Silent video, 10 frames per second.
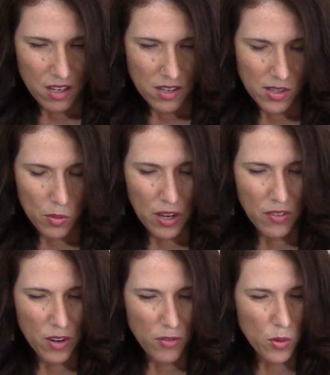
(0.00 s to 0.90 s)
So
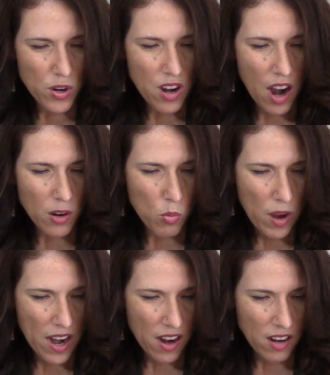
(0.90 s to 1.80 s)
even if you are not
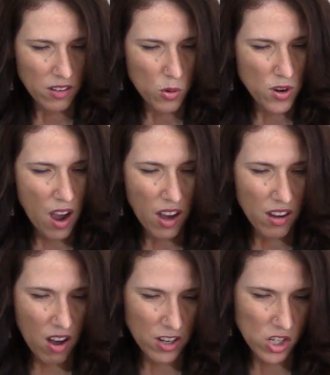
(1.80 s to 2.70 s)
aware or not
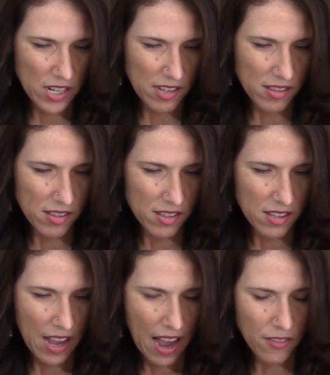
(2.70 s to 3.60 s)
conscious,
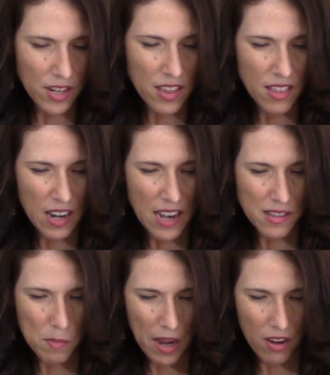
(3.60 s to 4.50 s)
everything that has
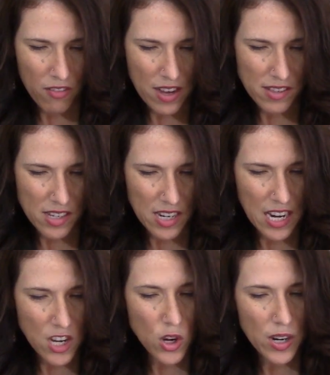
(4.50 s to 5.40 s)
manifested
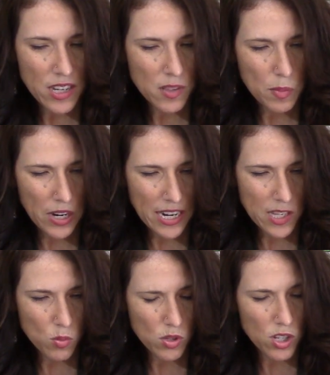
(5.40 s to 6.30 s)
in your
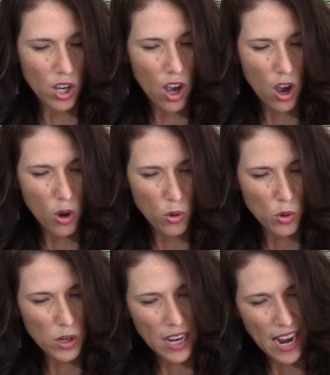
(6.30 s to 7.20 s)
experience was a
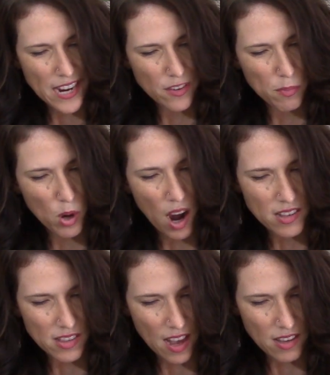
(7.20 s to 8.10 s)
co-creative
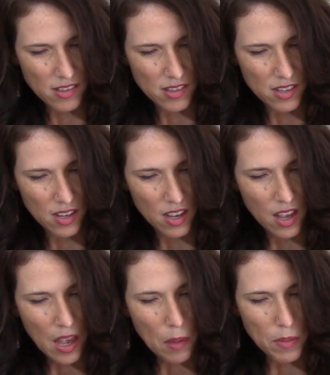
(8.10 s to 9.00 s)
process
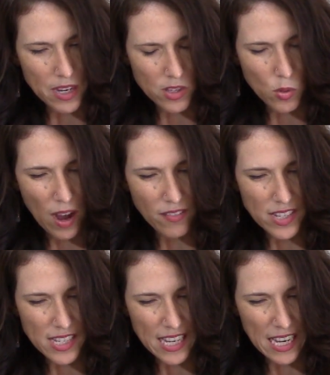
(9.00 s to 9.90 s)
because you have a
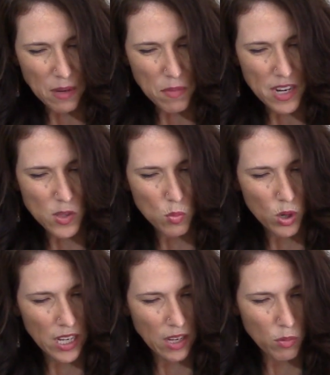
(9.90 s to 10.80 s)
team that is
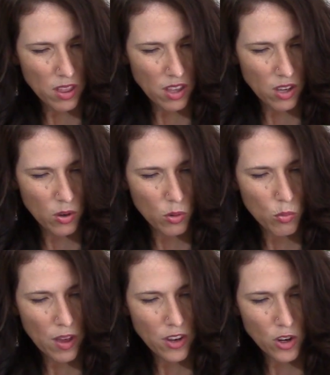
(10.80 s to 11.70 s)
working with you,
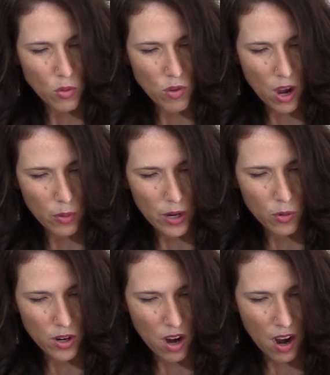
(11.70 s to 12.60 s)
whether you know it
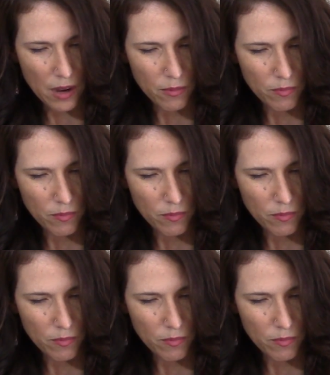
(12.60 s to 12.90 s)
or not.